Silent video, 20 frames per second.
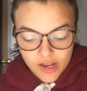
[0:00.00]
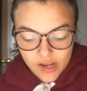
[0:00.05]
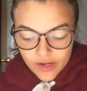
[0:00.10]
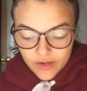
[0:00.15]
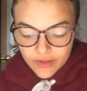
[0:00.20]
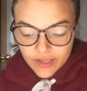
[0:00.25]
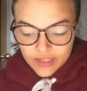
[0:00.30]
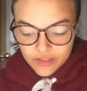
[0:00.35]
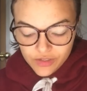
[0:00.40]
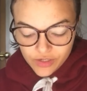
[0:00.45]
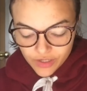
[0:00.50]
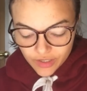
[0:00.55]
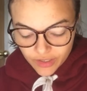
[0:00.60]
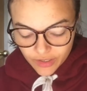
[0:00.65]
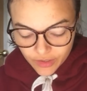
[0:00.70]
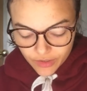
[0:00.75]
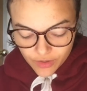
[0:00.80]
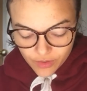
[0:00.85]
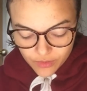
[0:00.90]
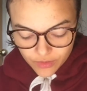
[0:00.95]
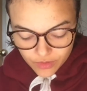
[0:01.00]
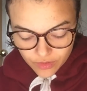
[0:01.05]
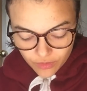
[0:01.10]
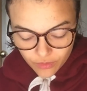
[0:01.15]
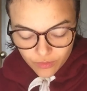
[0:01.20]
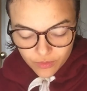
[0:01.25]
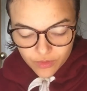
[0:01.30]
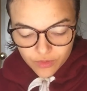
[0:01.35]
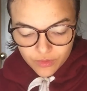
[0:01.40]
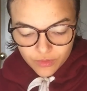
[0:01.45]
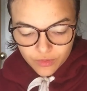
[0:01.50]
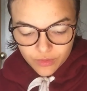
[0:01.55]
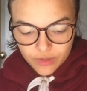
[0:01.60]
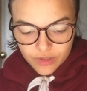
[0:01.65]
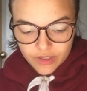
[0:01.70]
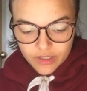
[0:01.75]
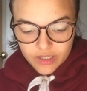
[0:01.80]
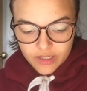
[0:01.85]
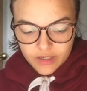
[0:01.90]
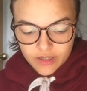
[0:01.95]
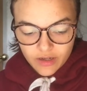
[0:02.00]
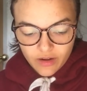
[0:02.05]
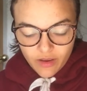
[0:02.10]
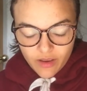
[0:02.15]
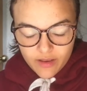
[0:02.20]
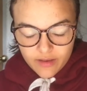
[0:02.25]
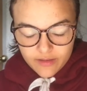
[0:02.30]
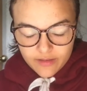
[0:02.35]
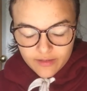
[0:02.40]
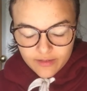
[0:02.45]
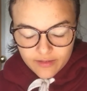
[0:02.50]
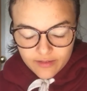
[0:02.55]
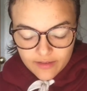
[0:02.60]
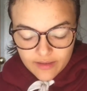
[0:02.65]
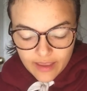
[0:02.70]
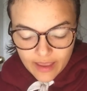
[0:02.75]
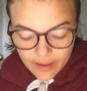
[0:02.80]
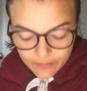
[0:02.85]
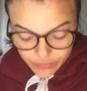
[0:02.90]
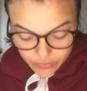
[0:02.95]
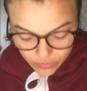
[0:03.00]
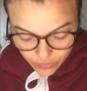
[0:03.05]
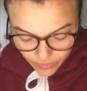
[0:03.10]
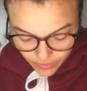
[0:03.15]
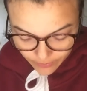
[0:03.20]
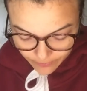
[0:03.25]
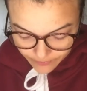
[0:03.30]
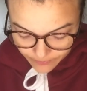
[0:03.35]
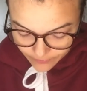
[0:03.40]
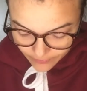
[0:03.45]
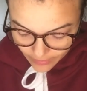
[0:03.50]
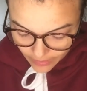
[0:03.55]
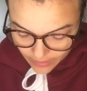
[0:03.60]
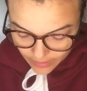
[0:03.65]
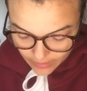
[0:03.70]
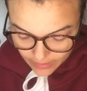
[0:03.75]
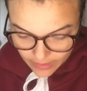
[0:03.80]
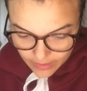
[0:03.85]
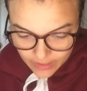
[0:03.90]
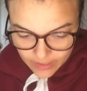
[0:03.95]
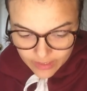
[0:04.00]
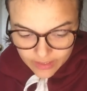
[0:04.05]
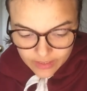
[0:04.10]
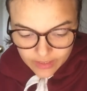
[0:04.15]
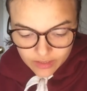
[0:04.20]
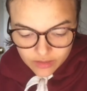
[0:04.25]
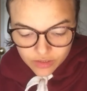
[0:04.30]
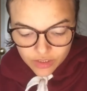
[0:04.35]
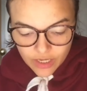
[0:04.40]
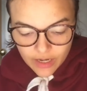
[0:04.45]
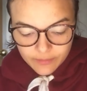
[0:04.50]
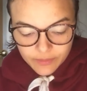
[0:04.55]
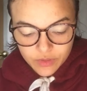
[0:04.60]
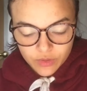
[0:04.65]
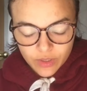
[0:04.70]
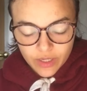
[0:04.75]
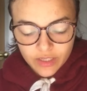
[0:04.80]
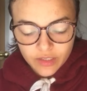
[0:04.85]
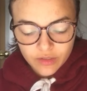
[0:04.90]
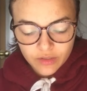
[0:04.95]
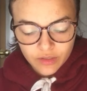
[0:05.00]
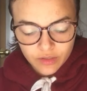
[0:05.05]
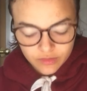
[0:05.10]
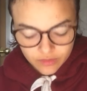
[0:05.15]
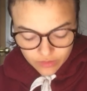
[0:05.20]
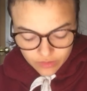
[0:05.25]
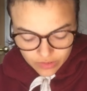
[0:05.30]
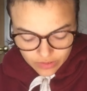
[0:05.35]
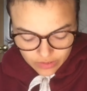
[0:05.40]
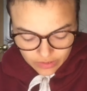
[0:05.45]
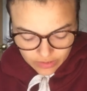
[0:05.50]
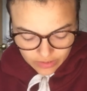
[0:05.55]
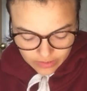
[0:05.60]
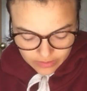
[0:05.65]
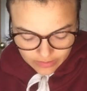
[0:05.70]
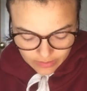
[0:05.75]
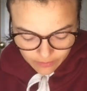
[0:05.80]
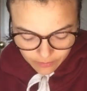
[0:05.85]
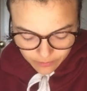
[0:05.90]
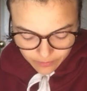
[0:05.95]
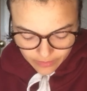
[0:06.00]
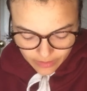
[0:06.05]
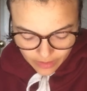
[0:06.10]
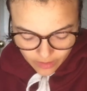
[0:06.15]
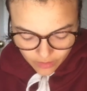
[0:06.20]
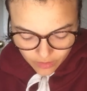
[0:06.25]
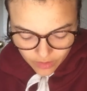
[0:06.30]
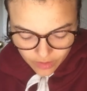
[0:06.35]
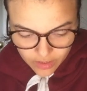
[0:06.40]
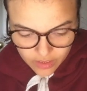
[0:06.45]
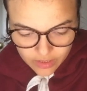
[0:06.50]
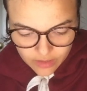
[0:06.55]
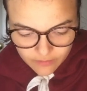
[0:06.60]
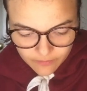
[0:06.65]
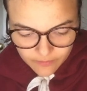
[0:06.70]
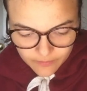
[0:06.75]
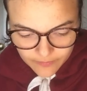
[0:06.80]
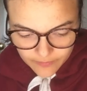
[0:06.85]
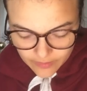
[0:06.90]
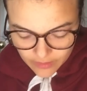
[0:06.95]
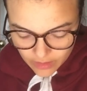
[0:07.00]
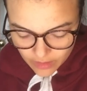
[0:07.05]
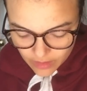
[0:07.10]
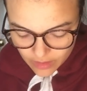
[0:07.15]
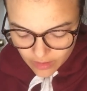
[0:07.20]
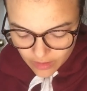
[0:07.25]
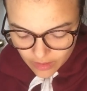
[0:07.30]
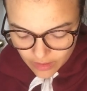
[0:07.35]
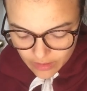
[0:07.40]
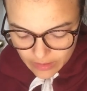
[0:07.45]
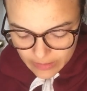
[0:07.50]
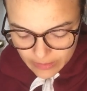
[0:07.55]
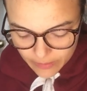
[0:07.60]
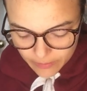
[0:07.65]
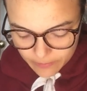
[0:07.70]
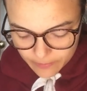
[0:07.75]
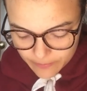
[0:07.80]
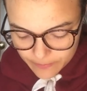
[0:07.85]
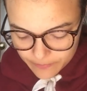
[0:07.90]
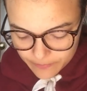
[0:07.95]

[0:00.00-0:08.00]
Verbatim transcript: Okay, so you're gonna go to your App Store and in your App Store, and you can also just look this up like on um,